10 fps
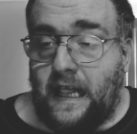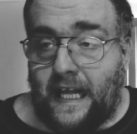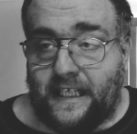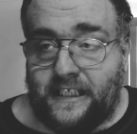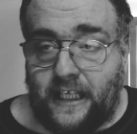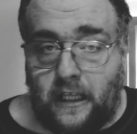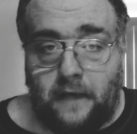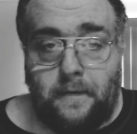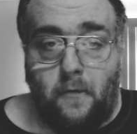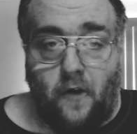Like to see a
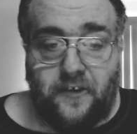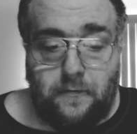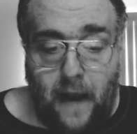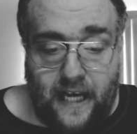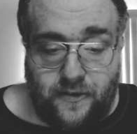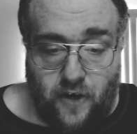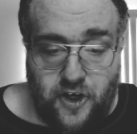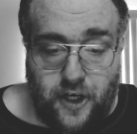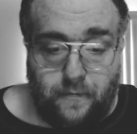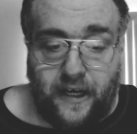little bit more of his pass
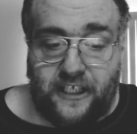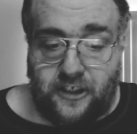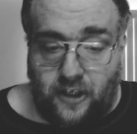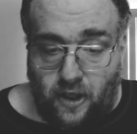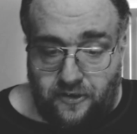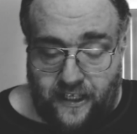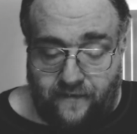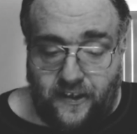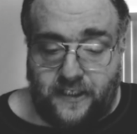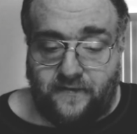rushing, but he's another
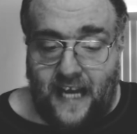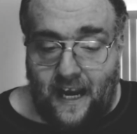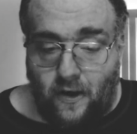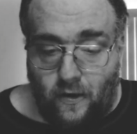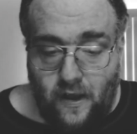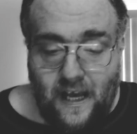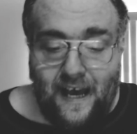defensive tackle.